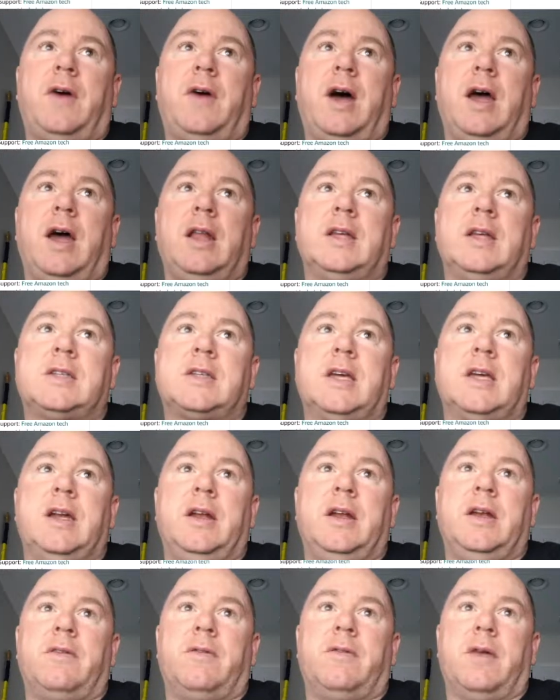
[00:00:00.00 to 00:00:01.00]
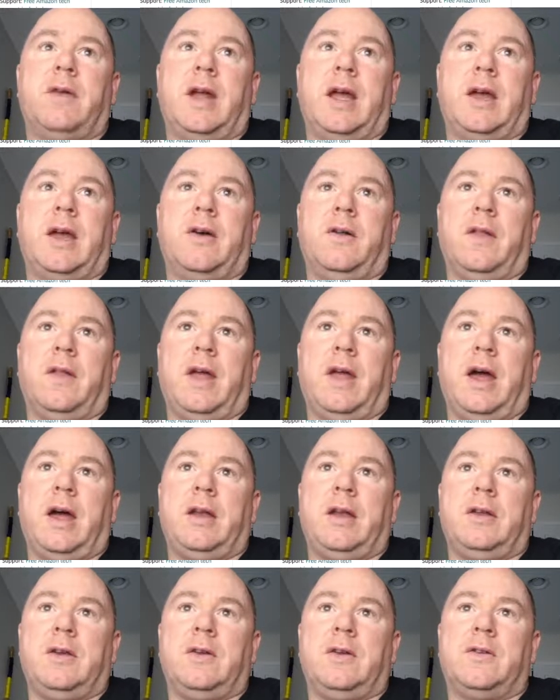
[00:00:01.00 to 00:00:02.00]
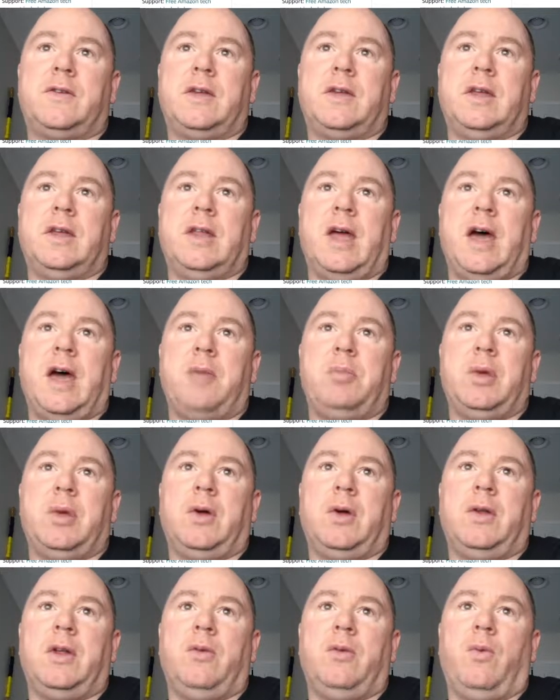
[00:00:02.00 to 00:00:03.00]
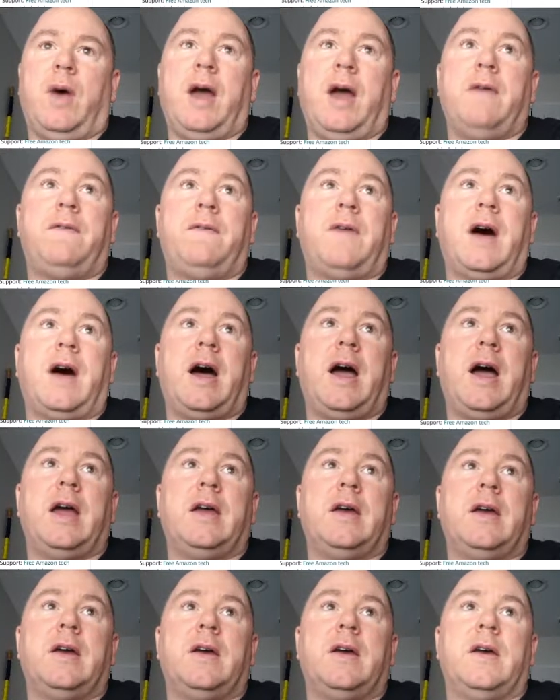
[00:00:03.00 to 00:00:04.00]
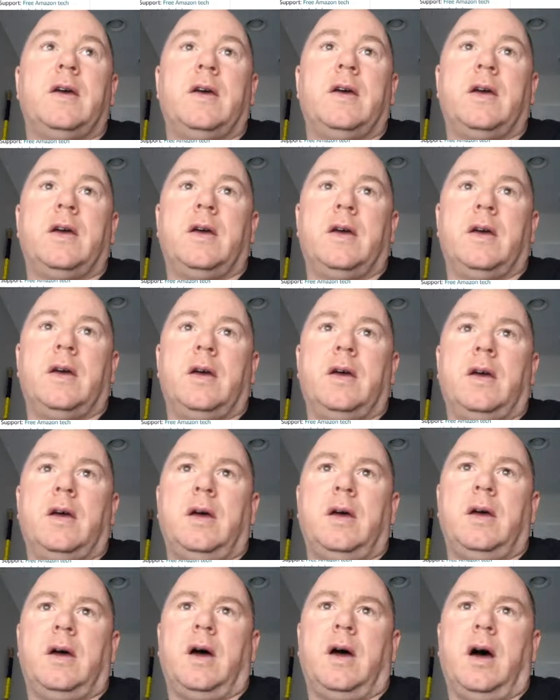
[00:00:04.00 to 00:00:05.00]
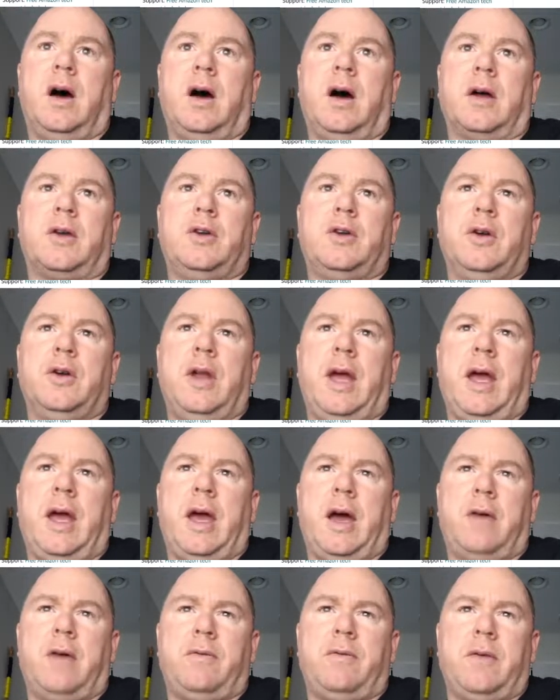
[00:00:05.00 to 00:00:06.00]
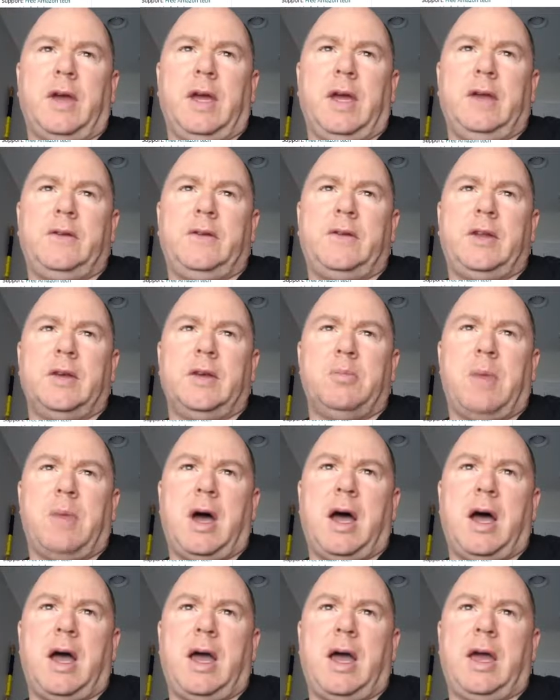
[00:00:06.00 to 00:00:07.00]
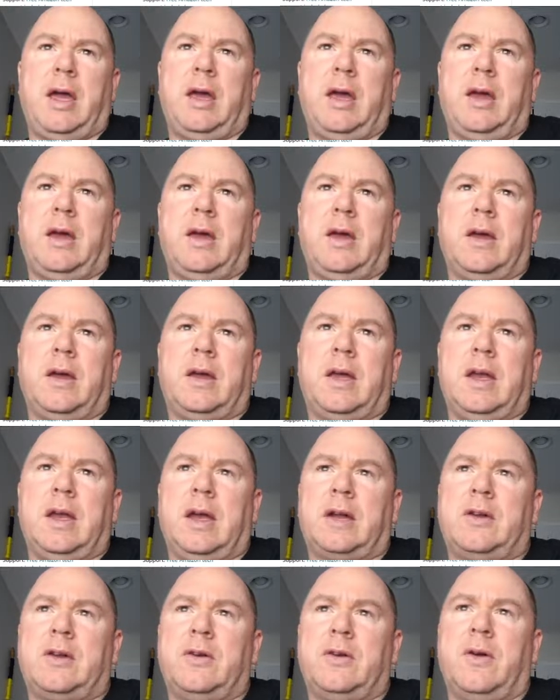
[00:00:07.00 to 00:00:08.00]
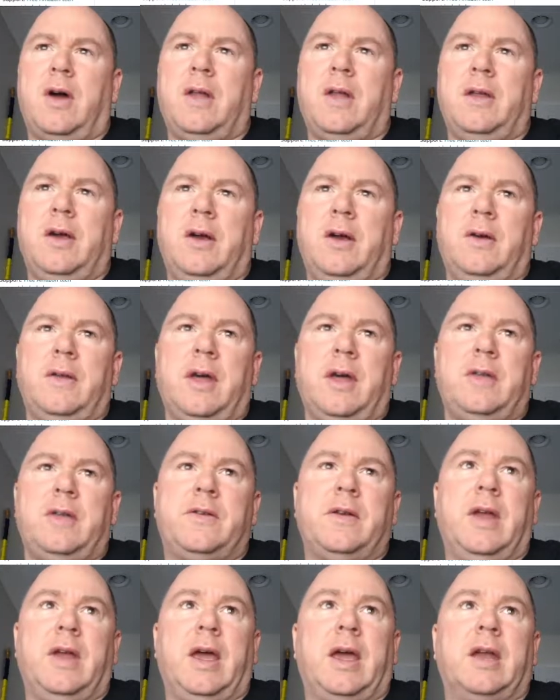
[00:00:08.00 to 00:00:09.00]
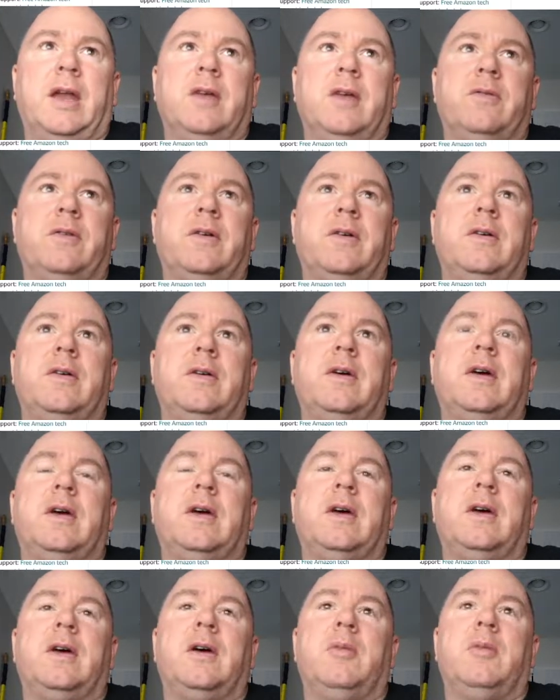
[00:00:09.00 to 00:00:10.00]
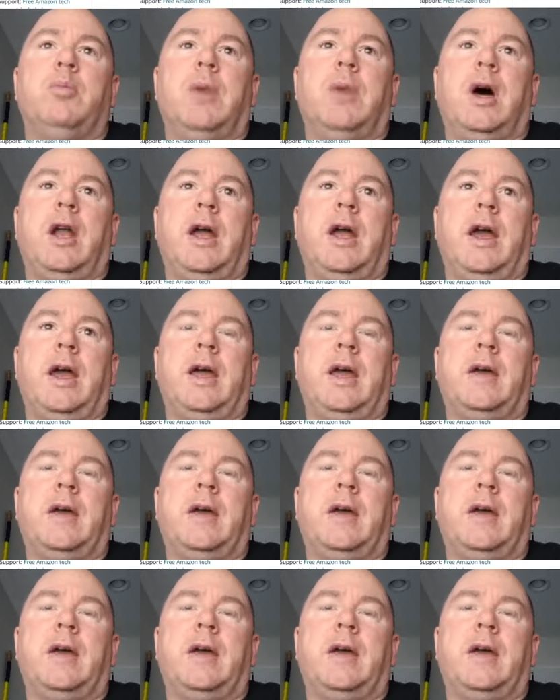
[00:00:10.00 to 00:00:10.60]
Let's get a different angle of that. You can see that built-in Wi-Fi. Could have HDMI connector on there. That's a negative, but hey,